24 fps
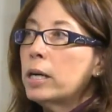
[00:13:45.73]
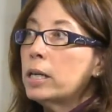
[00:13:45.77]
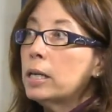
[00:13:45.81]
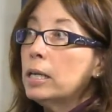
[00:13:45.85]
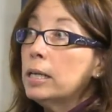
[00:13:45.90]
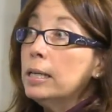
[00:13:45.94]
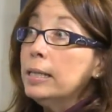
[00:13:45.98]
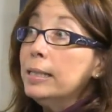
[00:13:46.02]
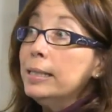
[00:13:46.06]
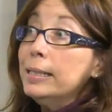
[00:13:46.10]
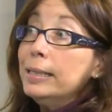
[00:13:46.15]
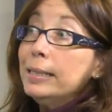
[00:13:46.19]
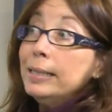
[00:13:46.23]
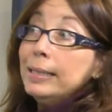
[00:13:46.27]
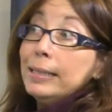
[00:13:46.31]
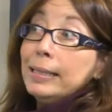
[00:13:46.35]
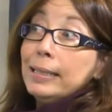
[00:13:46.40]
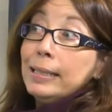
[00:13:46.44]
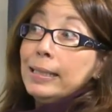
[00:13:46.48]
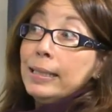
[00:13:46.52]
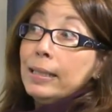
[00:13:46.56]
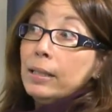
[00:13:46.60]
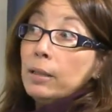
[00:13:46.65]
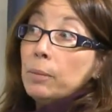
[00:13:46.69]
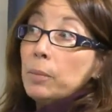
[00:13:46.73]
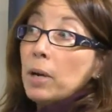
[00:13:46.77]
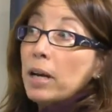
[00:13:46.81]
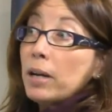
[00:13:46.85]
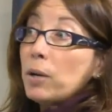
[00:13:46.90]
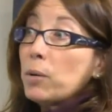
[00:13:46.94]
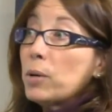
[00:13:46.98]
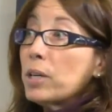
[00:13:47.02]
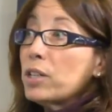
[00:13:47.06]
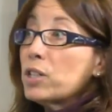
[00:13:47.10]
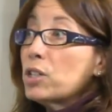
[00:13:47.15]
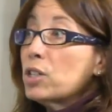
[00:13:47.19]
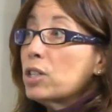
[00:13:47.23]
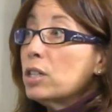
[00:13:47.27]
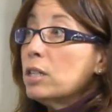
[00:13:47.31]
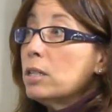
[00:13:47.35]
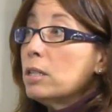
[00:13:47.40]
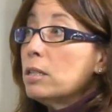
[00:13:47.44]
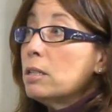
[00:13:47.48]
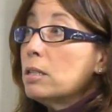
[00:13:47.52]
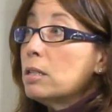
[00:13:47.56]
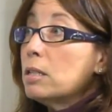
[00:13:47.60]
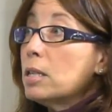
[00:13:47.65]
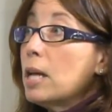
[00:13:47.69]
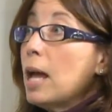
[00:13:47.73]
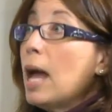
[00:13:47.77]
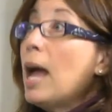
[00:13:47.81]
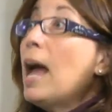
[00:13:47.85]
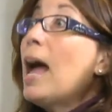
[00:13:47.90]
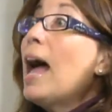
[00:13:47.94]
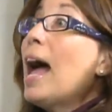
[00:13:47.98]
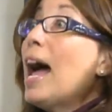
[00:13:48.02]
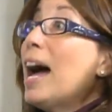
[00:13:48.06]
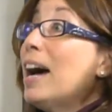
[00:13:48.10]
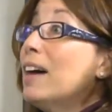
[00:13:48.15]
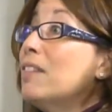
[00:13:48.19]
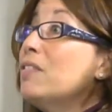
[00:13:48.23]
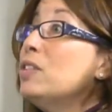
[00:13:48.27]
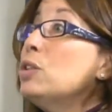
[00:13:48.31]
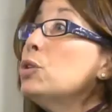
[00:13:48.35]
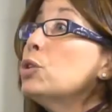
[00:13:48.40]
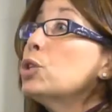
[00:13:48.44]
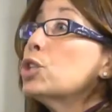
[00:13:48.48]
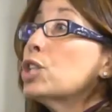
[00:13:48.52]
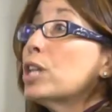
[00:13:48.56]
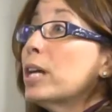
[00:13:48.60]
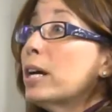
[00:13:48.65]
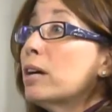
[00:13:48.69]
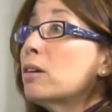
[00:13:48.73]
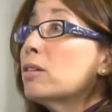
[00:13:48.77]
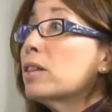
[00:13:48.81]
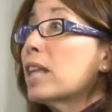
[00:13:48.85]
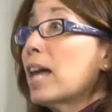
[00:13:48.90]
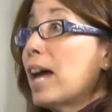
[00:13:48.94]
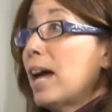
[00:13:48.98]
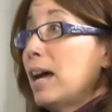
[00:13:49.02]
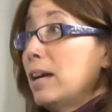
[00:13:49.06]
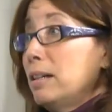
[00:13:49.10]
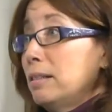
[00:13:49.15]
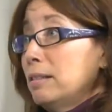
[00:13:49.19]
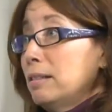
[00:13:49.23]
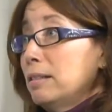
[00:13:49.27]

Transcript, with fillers: And you know, my question is, have you shared that?